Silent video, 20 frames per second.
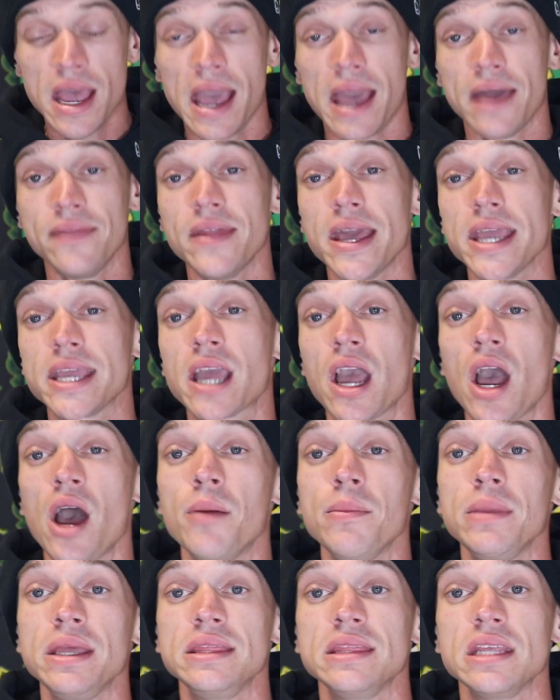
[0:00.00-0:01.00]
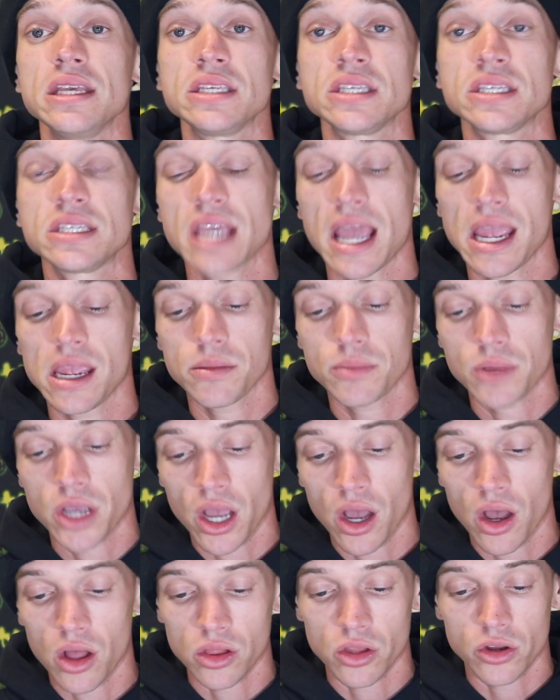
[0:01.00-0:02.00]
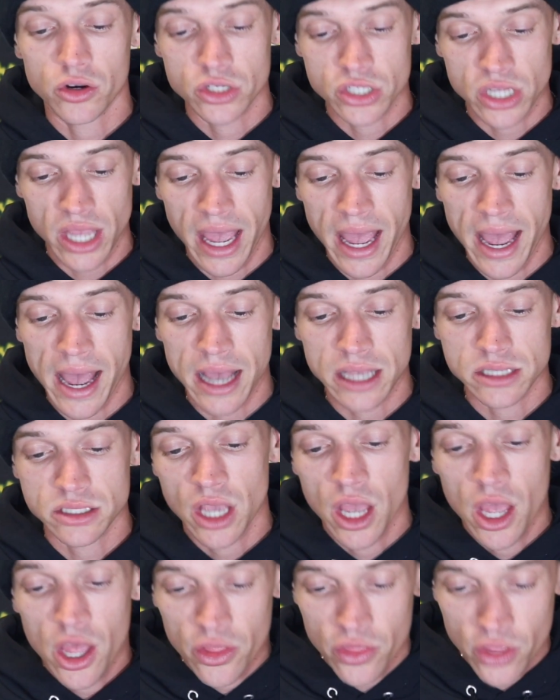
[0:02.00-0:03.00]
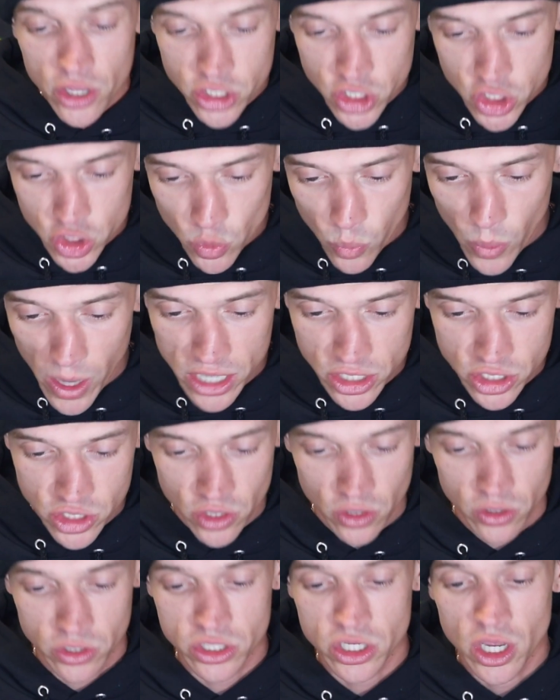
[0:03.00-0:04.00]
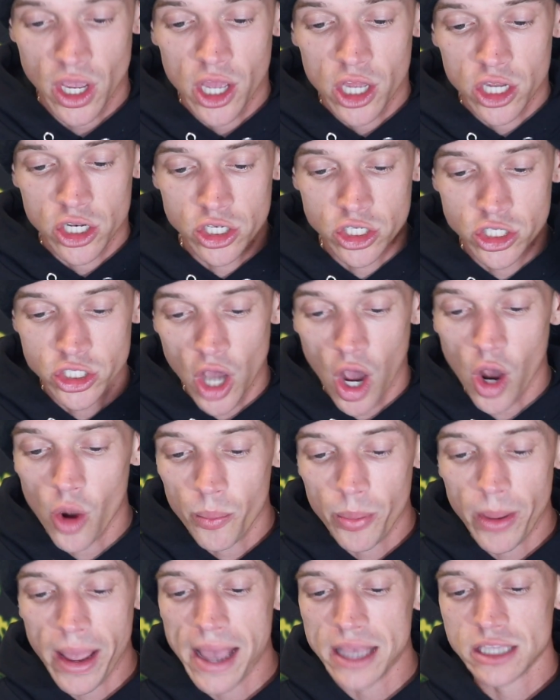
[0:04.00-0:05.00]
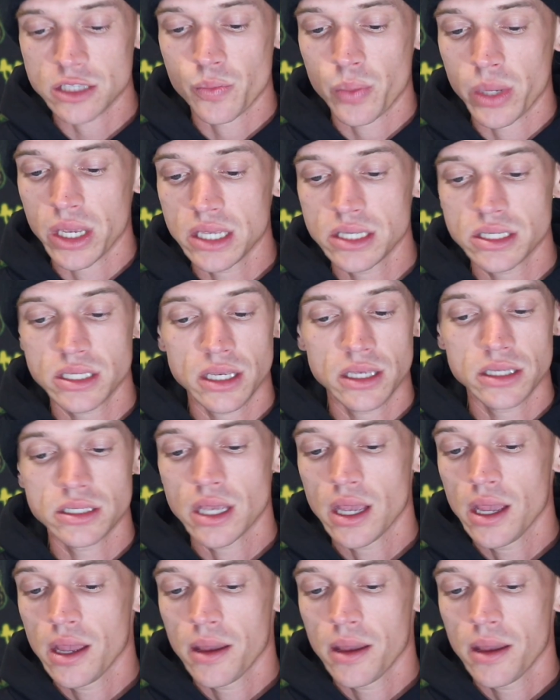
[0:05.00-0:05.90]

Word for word: and they come in the same colors as the sweatshirts. Dope ass pieces.